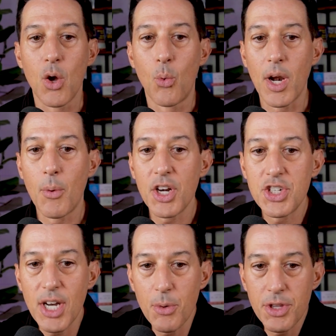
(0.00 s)
What I want to
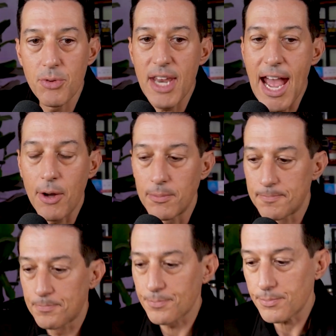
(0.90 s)
share with you now
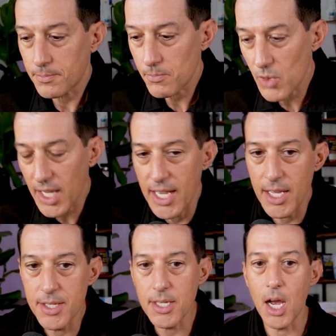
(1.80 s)

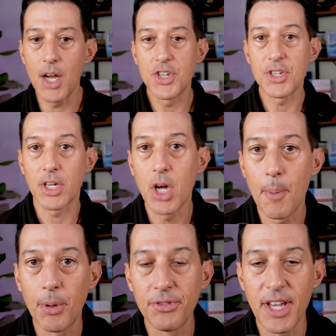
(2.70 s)
is just a
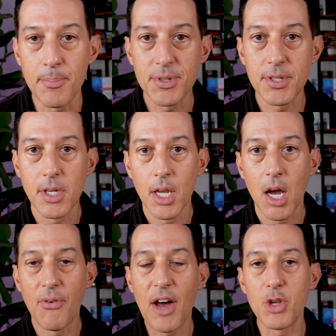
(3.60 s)
couple tips
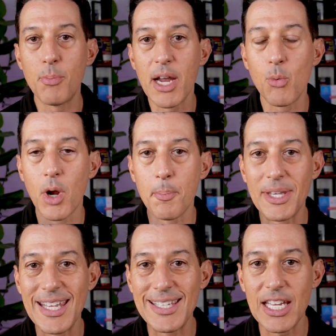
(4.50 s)
of how you might want to
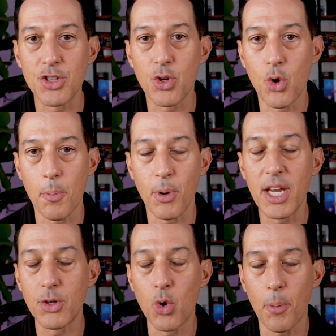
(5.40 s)
begin to
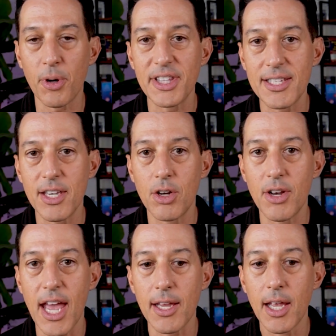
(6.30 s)
incorporate these into your
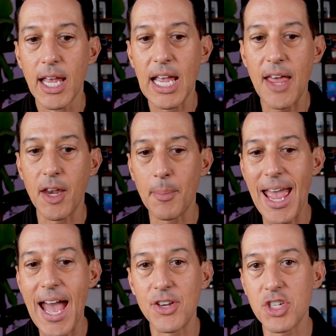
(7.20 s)
day. And then I'm going
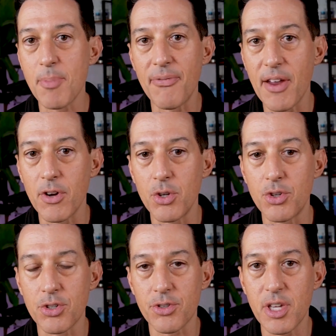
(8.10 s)
to add just my favorite
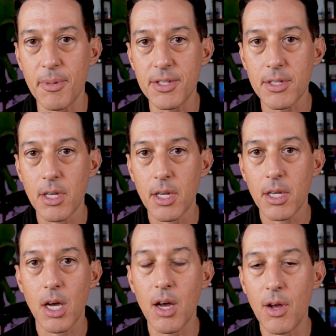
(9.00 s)
nutritional supplements
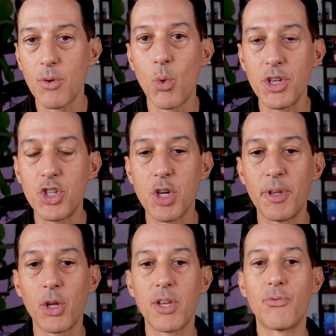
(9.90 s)
uh, and what you should
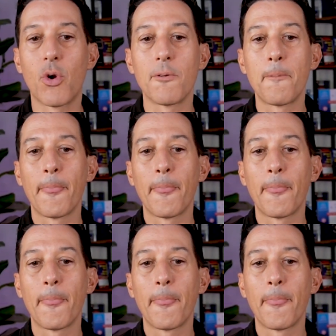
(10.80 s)
be looking for.